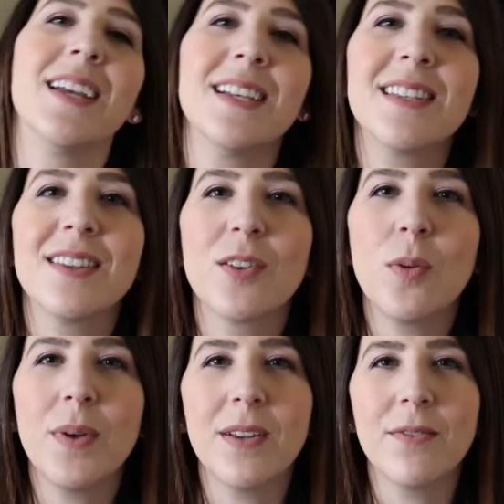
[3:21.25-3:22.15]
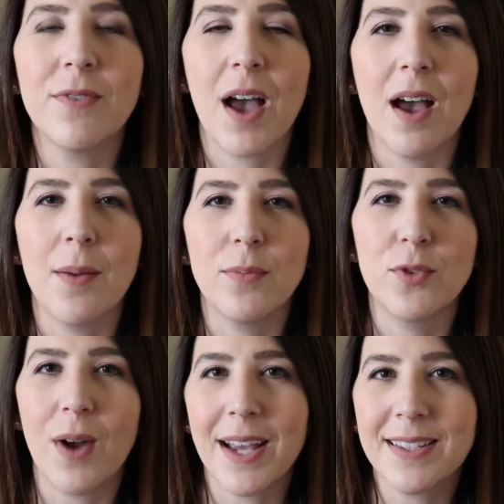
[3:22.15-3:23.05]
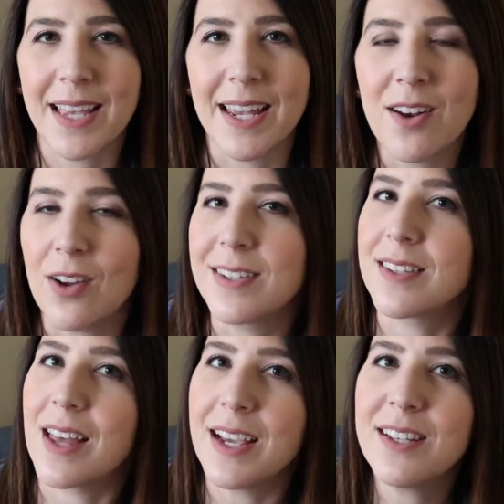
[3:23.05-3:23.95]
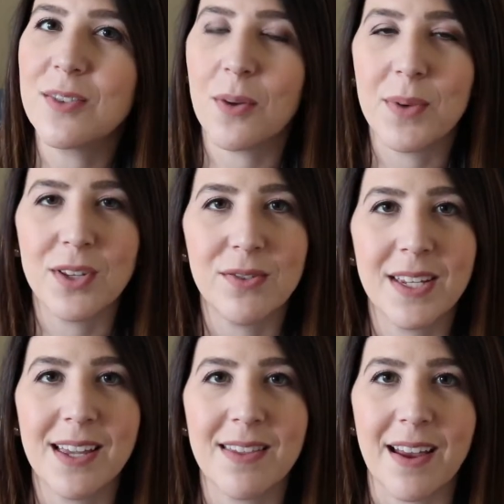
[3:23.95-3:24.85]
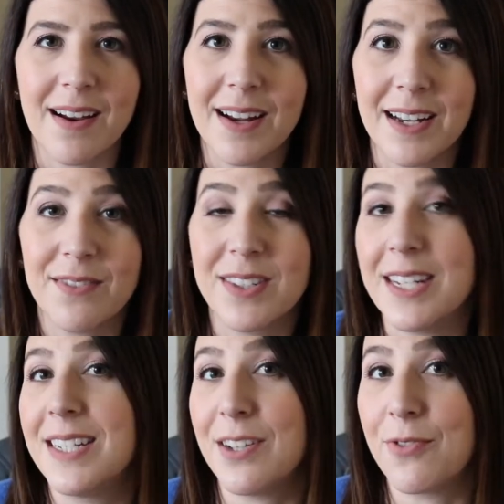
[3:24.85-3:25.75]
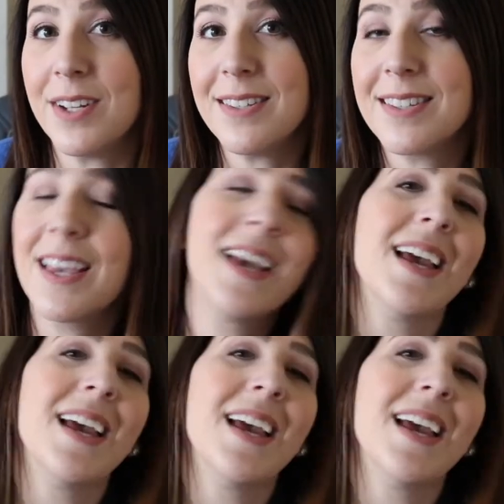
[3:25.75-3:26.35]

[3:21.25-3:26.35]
He has a little bit of um, dry skin on his legs, so I've been using it there and I've seen a difference.